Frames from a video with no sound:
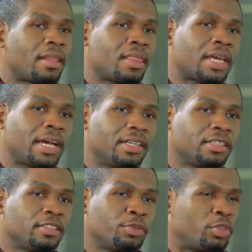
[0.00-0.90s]
that
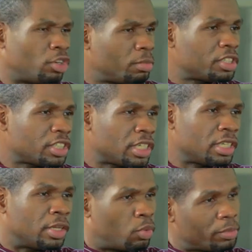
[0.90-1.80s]
you would normally see
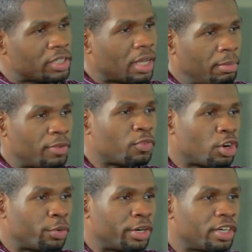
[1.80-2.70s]
the woman coming
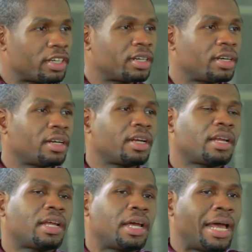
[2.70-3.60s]
forward
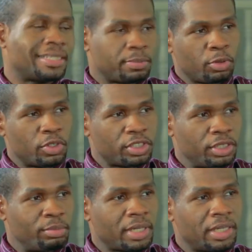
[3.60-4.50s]
as opposed to
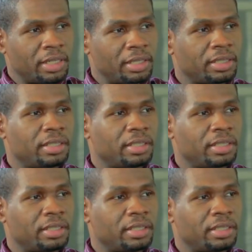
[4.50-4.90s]
the man.